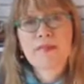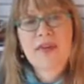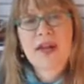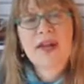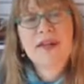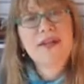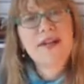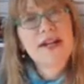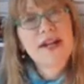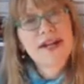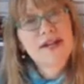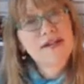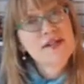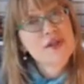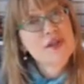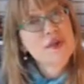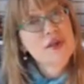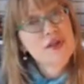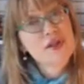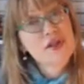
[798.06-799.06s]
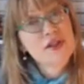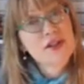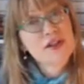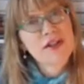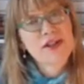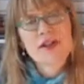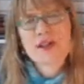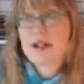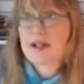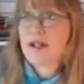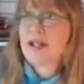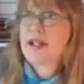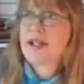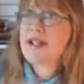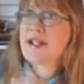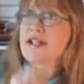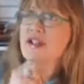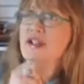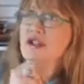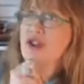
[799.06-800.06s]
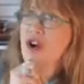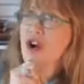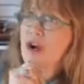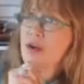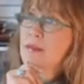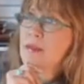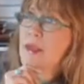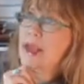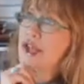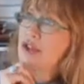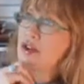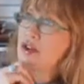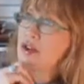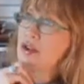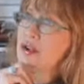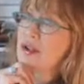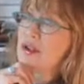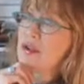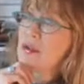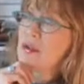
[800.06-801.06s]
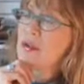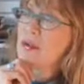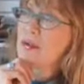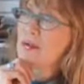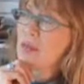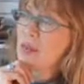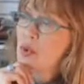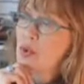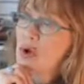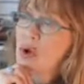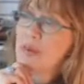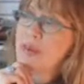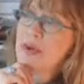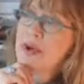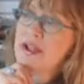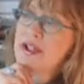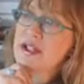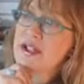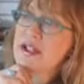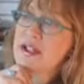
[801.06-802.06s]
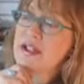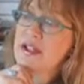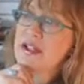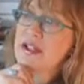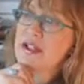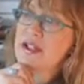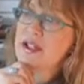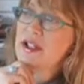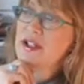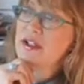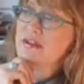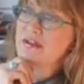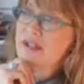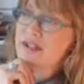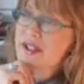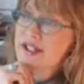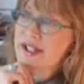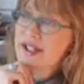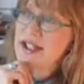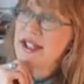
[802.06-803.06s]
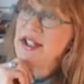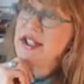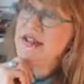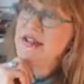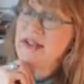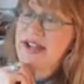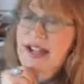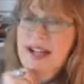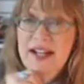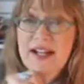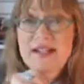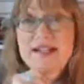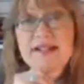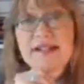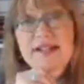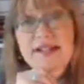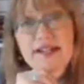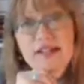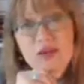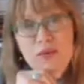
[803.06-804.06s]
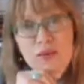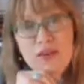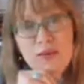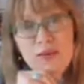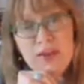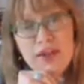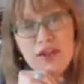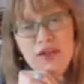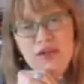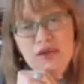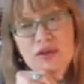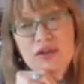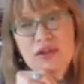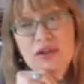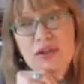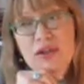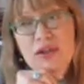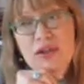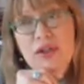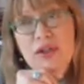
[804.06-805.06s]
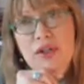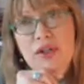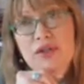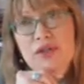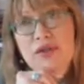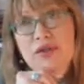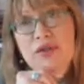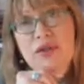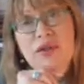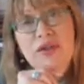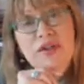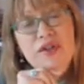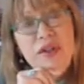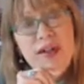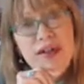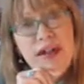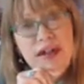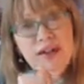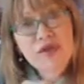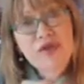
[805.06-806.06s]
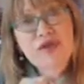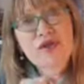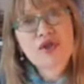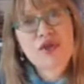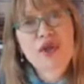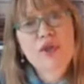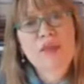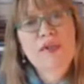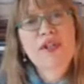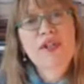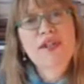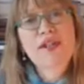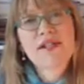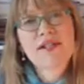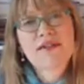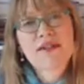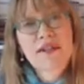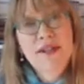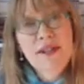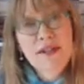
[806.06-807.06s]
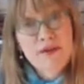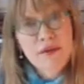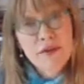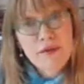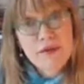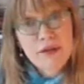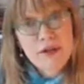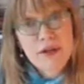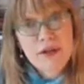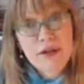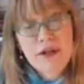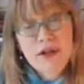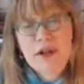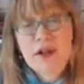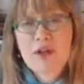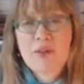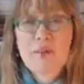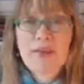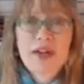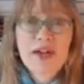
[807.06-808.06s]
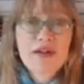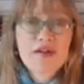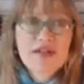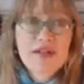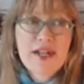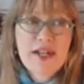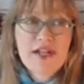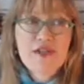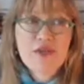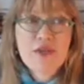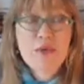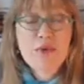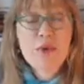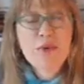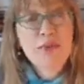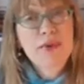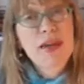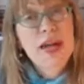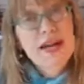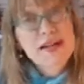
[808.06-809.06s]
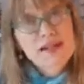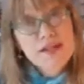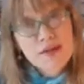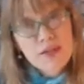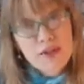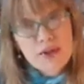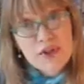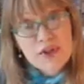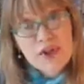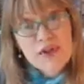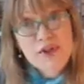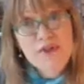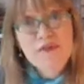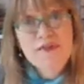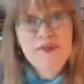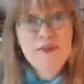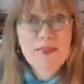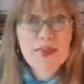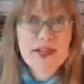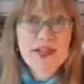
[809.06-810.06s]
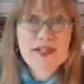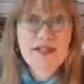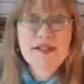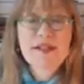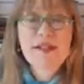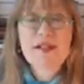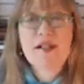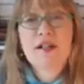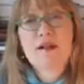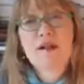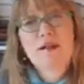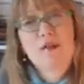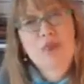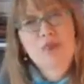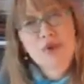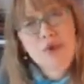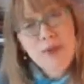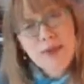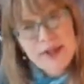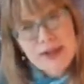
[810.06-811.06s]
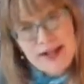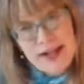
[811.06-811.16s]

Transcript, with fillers: I then ask the question, is dark matter more abundant in the vicinity of galaxies as we measure due to the extra turbulence of the ether there compared, say, to the more placid regions of space between